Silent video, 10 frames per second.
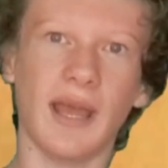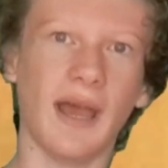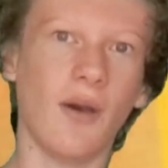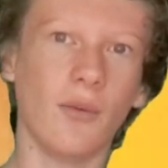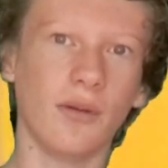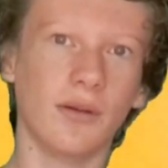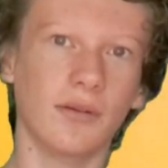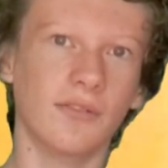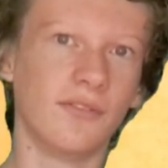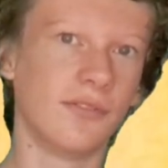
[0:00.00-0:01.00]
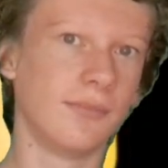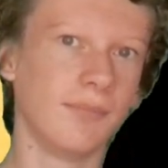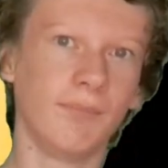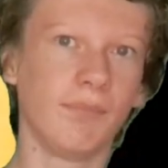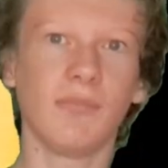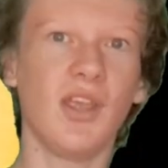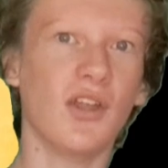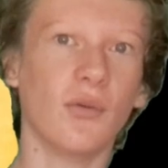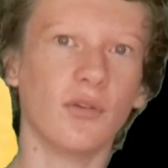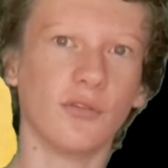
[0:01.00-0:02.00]
out of,
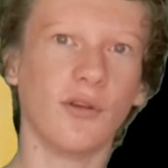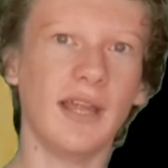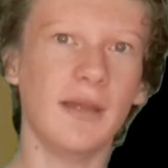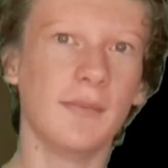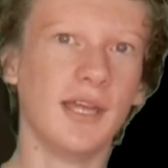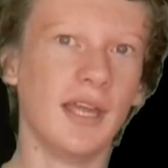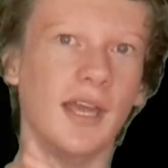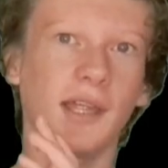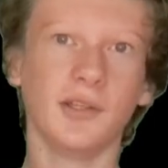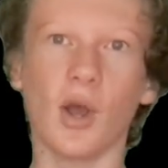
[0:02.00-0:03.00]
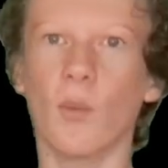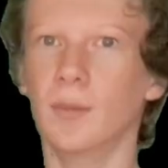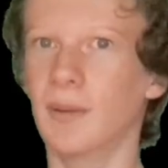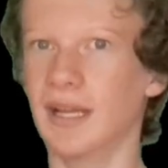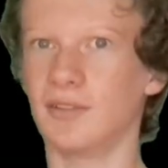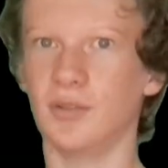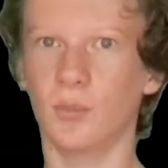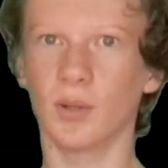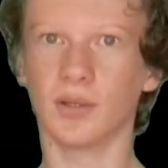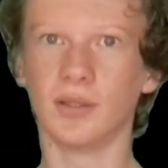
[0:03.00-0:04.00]
the frame and going back to
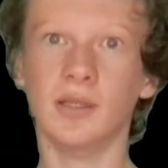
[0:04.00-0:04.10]
work.